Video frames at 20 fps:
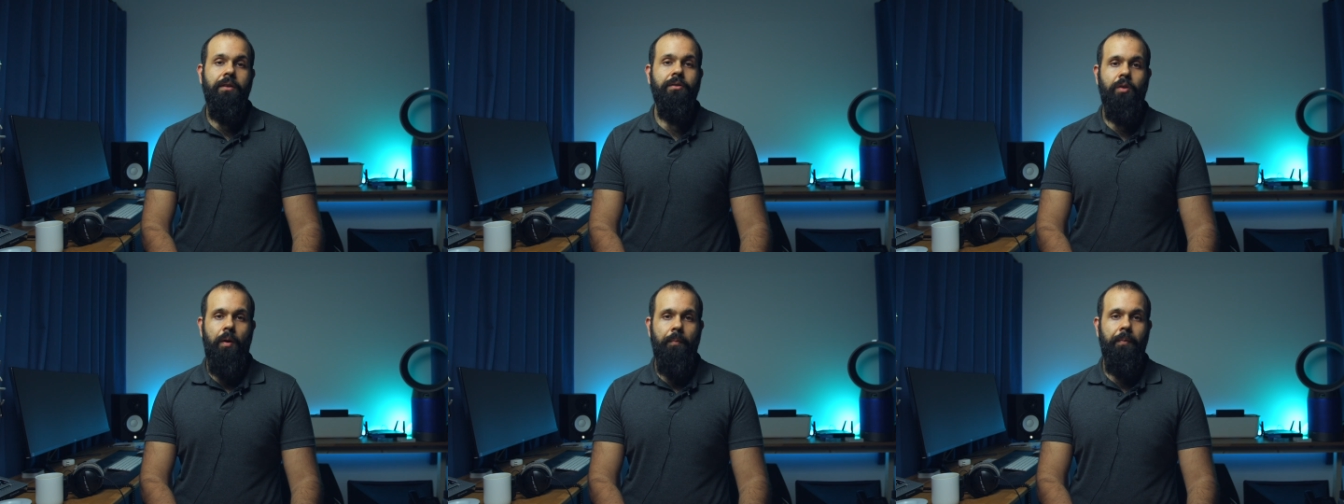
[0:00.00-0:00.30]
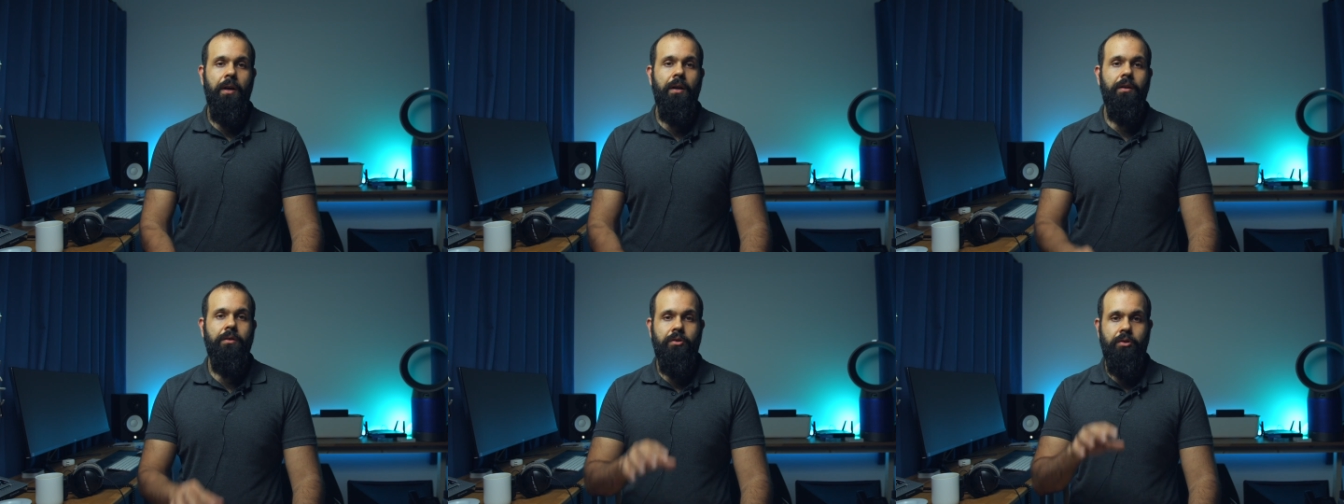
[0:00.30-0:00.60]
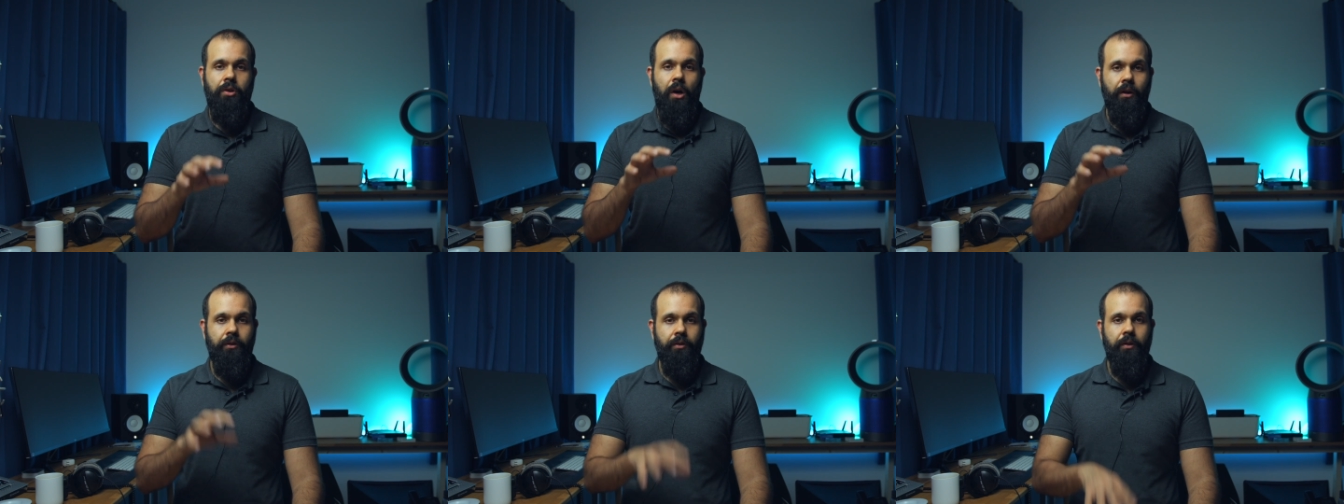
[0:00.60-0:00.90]
so I'm gonna
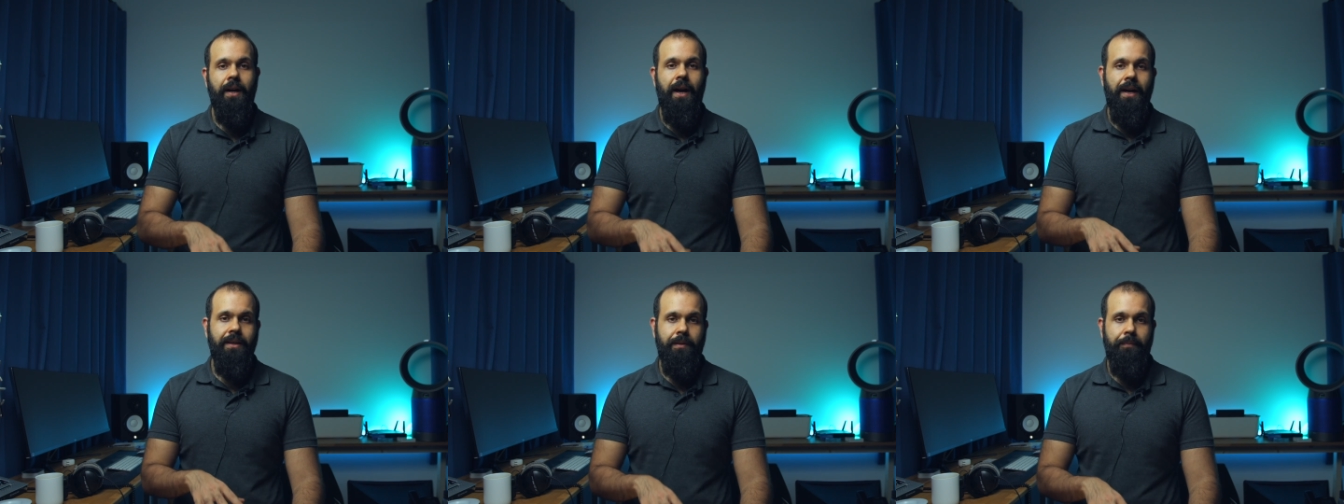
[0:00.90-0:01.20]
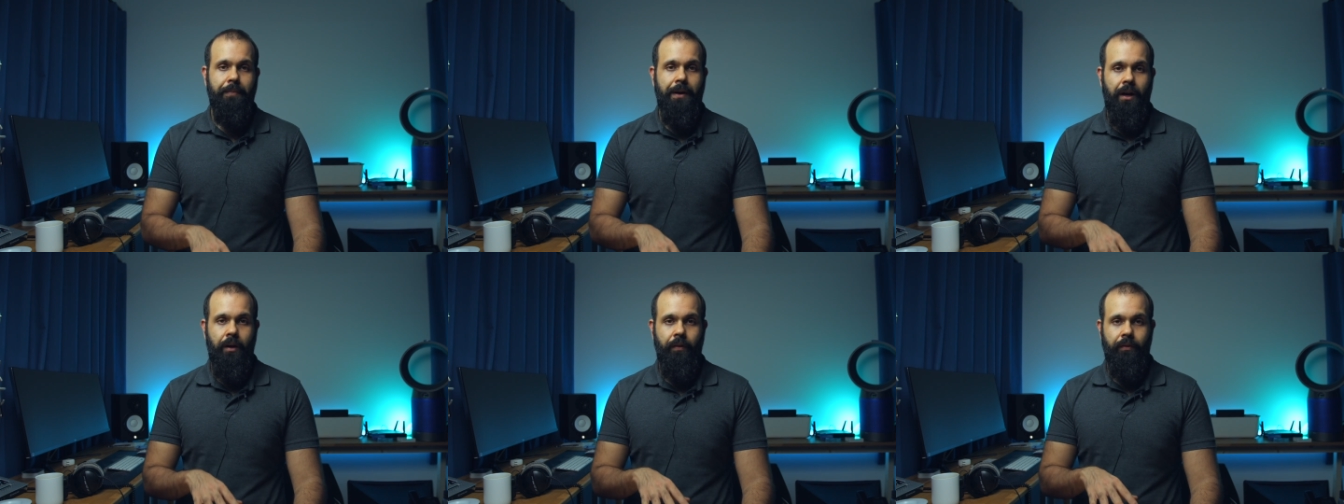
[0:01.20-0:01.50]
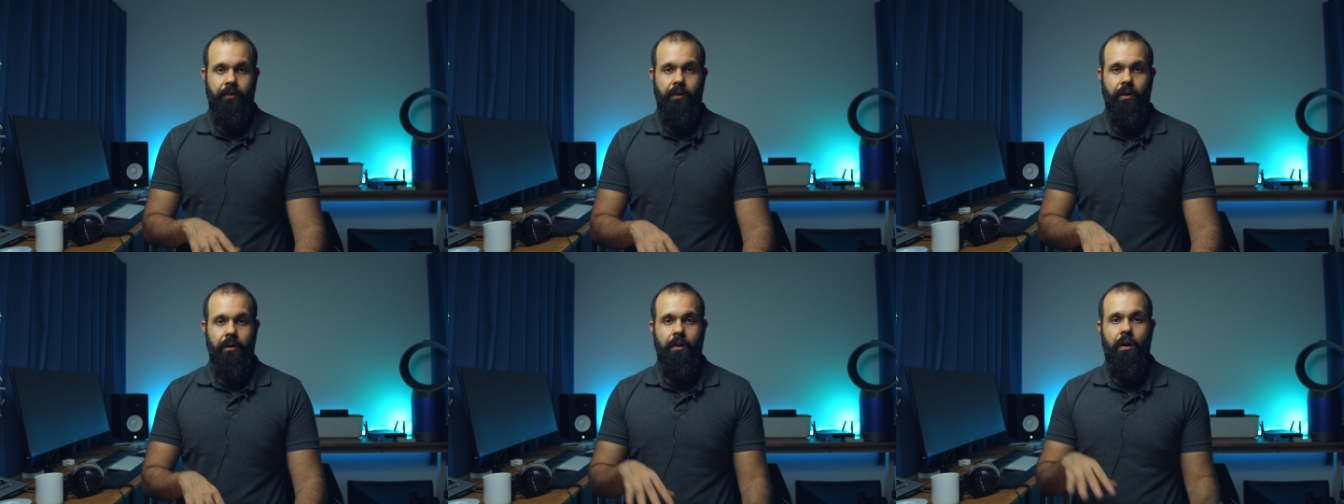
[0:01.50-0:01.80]
talk to you guys
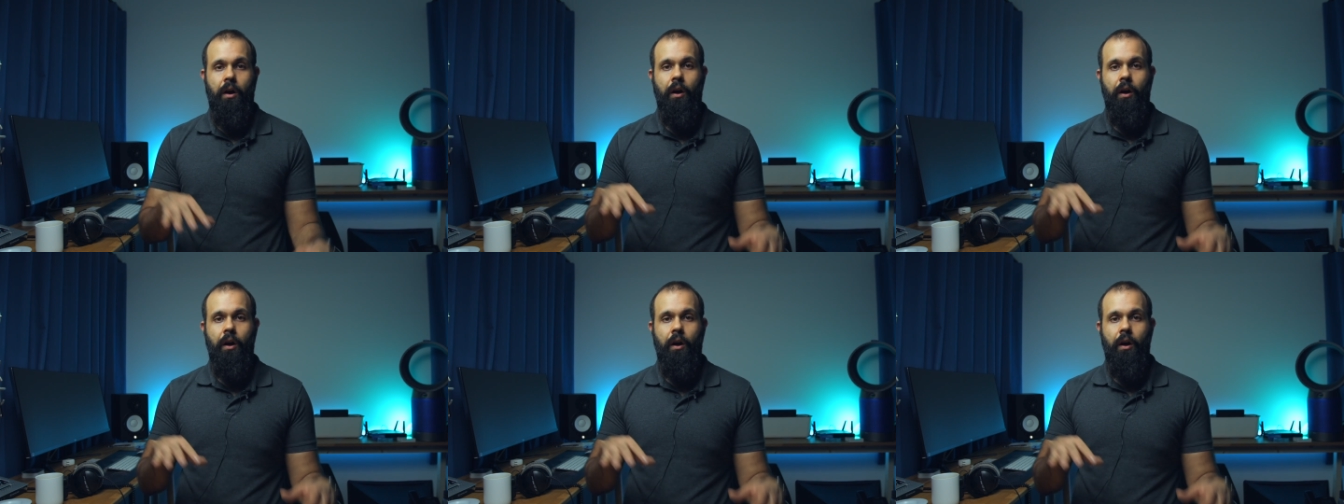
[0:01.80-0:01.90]
about the